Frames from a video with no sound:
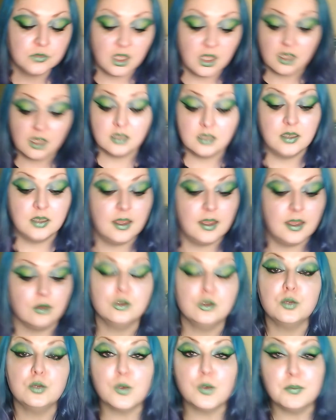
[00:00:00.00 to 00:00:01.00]
And now
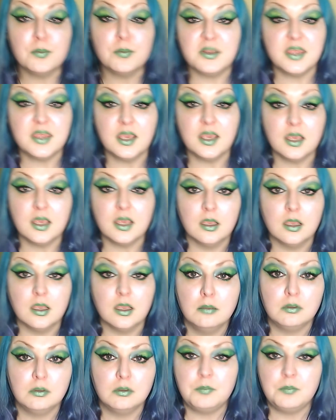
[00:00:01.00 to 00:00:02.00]
you're probably thinking,
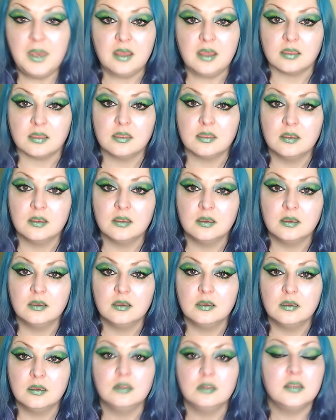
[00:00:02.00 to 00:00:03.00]
but Beth,
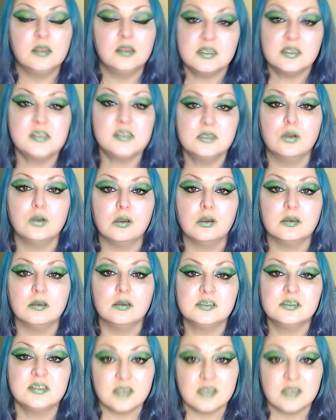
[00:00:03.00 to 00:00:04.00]
this is not going
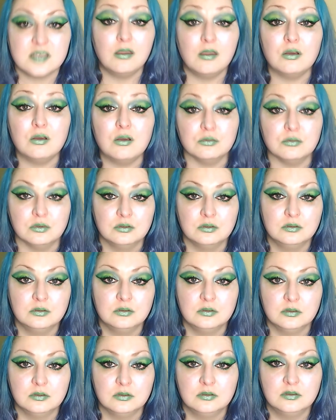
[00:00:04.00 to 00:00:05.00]
to stay on.
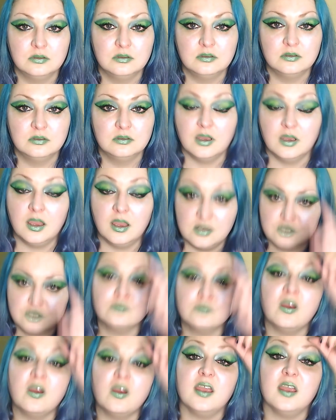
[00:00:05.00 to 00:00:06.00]
And you're
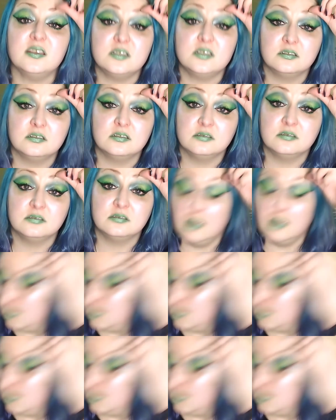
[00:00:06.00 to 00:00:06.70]
right, it